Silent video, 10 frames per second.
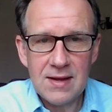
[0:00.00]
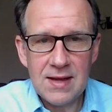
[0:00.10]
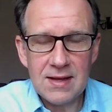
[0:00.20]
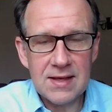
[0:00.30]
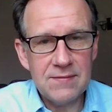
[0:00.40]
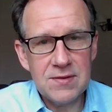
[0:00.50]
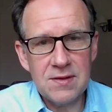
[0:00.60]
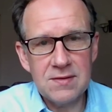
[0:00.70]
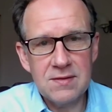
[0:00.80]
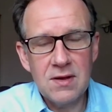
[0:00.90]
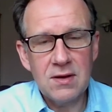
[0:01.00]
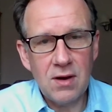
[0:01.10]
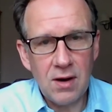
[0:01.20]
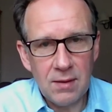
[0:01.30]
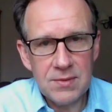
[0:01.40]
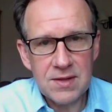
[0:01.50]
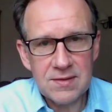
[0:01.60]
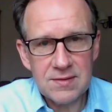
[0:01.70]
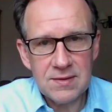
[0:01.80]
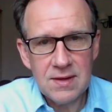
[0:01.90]
it gives us
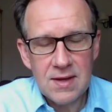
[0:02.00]
calmness,